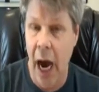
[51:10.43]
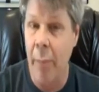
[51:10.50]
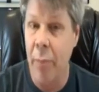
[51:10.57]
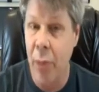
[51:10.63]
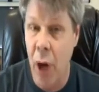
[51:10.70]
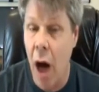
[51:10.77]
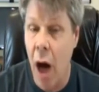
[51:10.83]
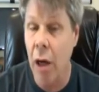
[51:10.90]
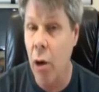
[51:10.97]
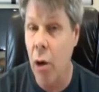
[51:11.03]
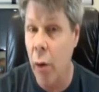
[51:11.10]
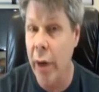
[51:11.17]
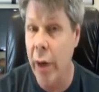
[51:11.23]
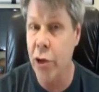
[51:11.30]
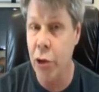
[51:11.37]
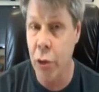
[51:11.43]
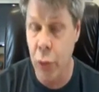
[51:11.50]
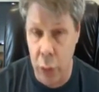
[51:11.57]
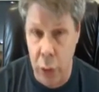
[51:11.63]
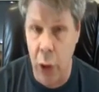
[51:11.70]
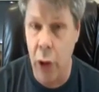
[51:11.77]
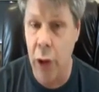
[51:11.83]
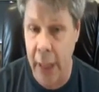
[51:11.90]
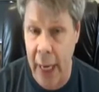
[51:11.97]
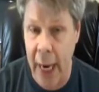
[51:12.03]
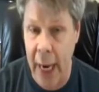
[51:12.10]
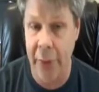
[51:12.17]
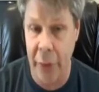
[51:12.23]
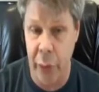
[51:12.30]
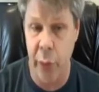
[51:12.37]
I'm not going to look
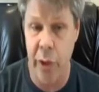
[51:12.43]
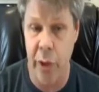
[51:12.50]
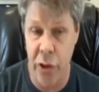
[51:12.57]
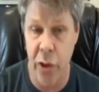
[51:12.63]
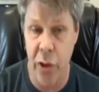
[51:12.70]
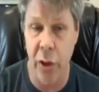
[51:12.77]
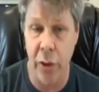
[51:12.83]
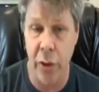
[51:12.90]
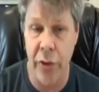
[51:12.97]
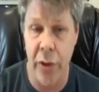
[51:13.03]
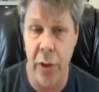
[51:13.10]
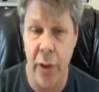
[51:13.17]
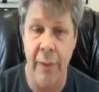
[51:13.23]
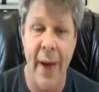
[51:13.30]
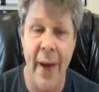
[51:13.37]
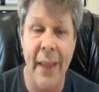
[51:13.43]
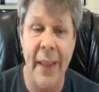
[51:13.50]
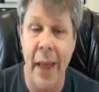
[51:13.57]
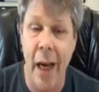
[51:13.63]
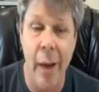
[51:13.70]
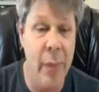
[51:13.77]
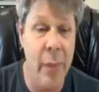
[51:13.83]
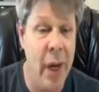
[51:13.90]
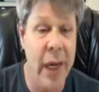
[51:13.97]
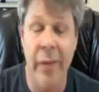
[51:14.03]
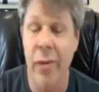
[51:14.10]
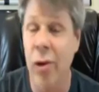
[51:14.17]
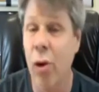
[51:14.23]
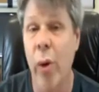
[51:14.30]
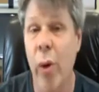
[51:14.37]
at the results. In fact, I am not
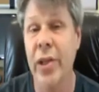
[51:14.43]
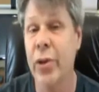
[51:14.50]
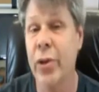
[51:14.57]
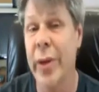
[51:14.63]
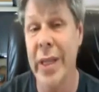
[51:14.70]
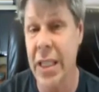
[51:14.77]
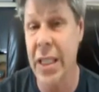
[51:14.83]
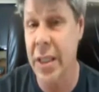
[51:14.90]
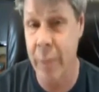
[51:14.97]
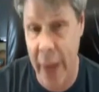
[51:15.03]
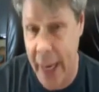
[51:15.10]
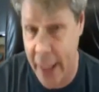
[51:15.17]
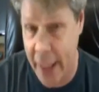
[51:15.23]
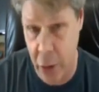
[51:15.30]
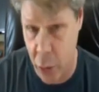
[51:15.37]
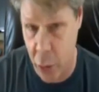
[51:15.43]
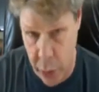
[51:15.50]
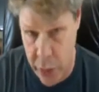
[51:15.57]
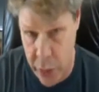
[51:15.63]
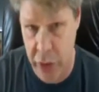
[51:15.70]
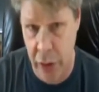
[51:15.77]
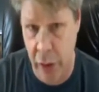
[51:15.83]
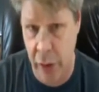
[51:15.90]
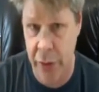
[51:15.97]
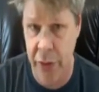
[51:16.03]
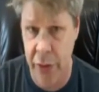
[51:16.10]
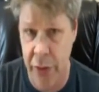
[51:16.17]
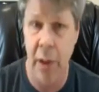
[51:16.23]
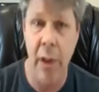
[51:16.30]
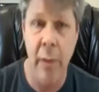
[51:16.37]
even going to expect
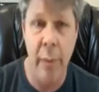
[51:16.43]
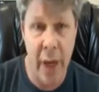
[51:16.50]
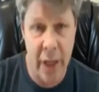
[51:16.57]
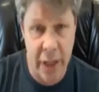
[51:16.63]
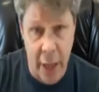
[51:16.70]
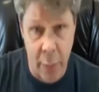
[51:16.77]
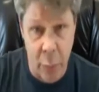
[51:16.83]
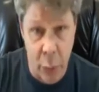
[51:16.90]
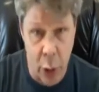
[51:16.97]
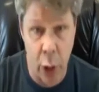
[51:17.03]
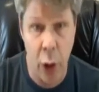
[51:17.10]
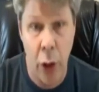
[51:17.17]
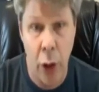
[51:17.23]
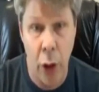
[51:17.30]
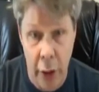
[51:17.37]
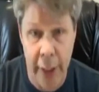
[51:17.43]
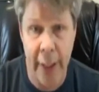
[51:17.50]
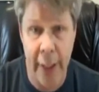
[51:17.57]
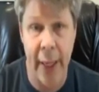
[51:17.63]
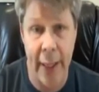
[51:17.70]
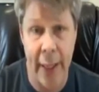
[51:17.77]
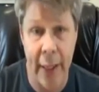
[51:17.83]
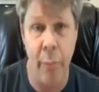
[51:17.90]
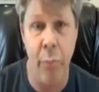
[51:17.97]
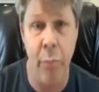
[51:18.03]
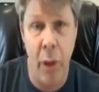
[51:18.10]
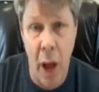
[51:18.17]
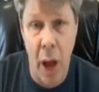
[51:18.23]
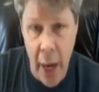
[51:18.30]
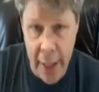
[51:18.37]
results because I'm learning and
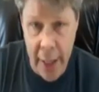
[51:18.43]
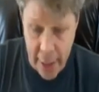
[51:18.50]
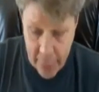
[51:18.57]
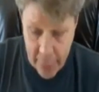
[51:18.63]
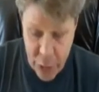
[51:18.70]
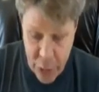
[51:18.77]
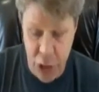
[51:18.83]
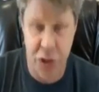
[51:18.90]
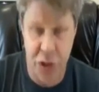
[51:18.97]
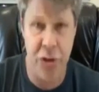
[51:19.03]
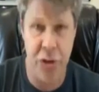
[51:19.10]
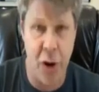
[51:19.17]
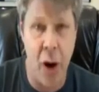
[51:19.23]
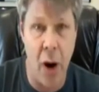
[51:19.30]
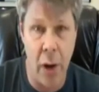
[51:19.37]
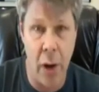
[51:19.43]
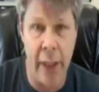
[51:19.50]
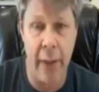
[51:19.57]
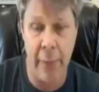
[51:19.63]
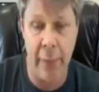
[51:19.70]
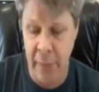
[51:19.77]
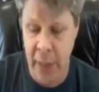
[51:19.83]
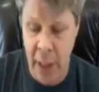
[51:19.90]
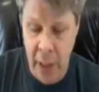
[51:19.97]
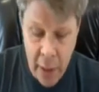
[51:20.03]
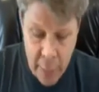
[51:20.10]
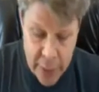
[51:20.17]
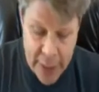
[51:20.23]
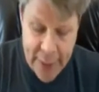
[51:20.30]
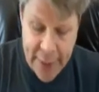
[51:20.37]
applying and I'm just starting.
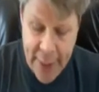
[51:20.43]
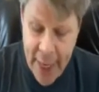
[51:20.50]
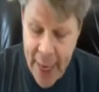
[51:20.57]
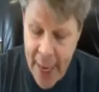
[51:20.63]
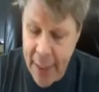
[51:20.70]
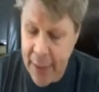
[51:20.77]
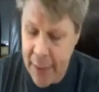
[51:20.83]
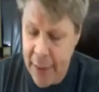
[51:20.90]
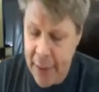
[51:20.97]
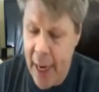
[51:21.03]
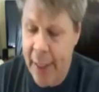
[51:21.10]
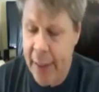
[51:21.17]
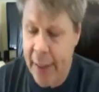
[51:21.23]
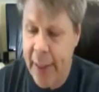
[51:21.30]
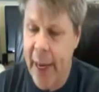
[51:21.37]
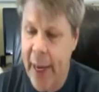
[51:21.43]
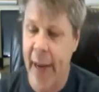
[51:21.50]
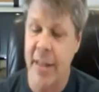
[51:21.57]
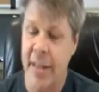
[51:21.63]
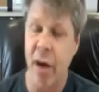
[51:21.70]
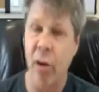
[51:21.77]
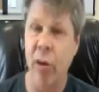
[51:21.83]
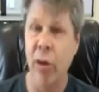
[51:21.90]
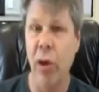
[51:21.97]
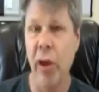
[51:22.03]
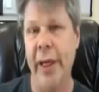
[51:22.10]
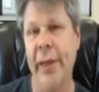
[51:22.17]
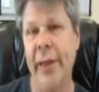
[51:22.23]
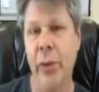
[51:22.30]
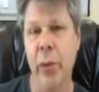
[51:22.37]
But at the end of 90 days, I would
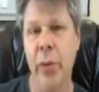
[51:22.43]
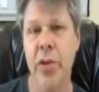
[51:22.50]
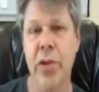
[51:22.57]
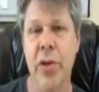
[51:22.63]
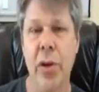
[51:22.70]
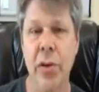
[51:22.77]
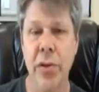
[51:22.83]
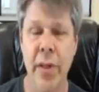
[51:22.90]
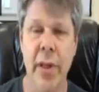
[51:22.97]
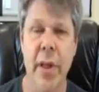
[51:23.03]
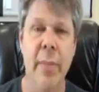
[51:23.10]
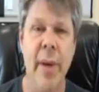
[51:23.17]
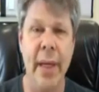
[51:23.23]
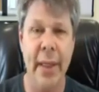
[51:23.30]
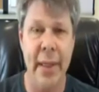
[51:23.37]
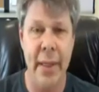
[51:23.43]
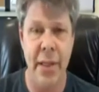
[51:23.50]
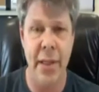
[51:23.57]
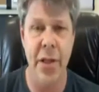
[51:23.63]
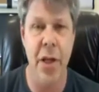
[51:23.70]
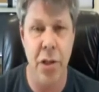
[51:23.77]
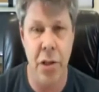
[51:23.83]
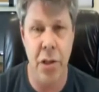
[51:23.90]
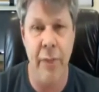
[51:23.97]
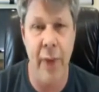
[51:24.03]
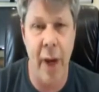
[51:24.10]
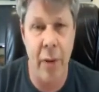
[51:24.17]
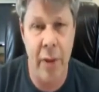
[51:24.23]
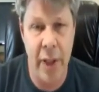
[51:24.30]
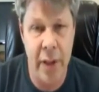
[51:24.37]
look at the results and then make a decision if
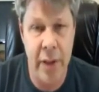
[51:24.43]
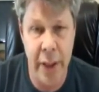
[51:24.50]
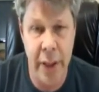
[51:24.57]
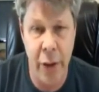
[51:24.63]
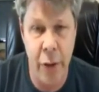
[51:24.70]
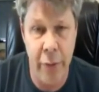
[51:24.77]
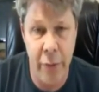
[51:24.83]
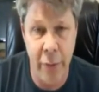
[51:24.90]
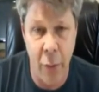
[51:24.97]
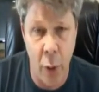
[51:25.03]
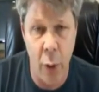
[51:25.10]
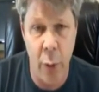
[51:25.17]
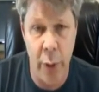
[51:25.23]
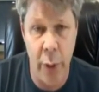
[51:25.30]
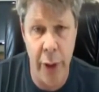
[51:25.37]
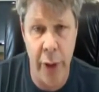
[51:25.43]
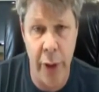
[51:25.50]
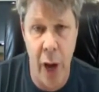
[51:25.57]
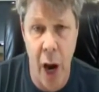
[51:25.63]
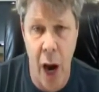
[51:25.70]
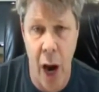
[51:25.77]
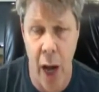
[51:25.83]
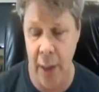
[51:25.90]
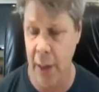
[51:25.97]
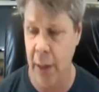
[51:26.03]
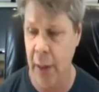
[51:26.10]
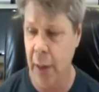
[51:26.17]
I would continue forward or not.